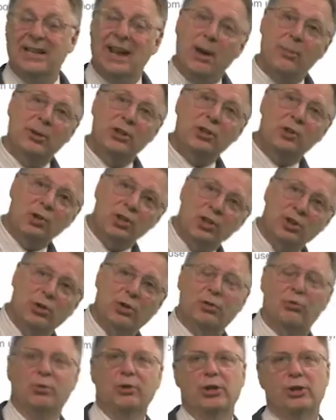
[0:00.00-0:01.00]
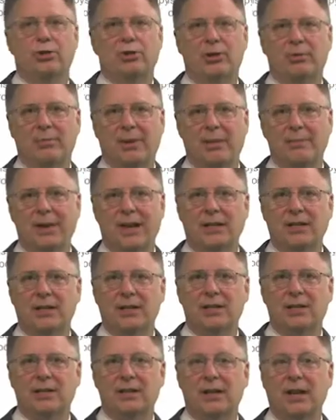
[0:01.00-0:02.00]
How much is it going to reduce in my
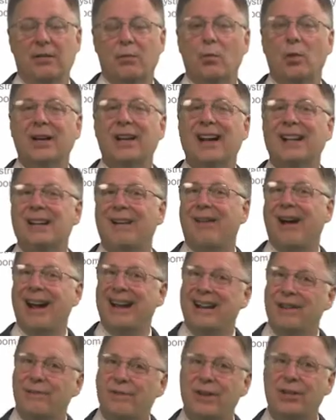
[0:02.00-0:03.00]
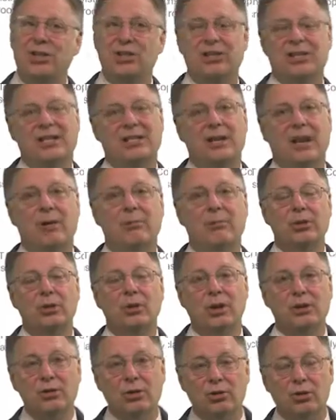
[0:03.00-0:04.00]
maintenance? And what kind of high efficiencies? How
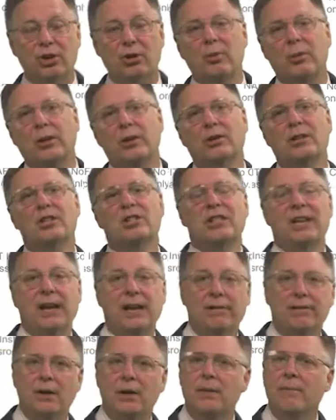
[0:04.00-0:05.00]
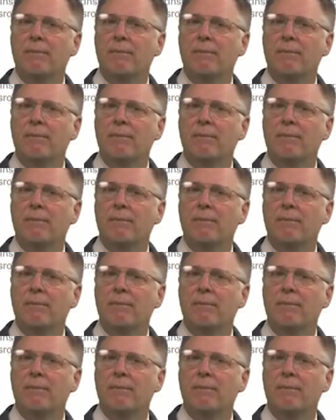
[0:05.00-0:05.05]
energy are we going to save?